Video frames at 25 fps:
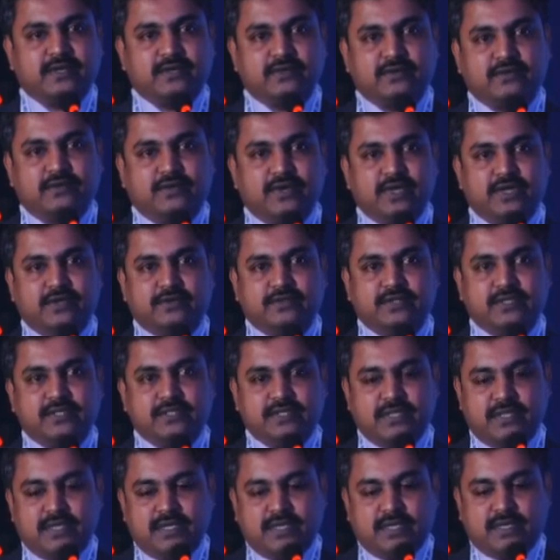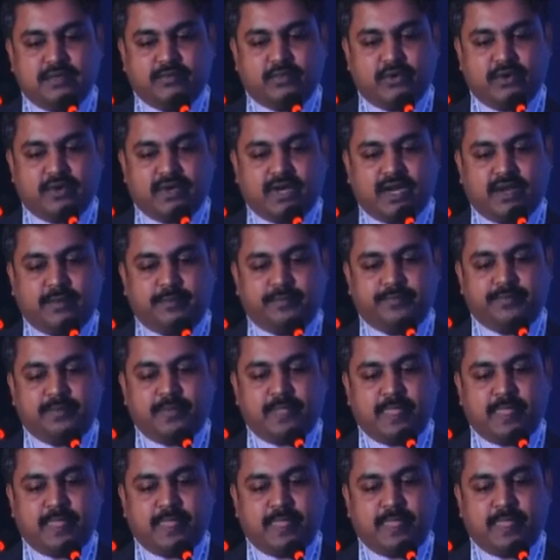to go into this program.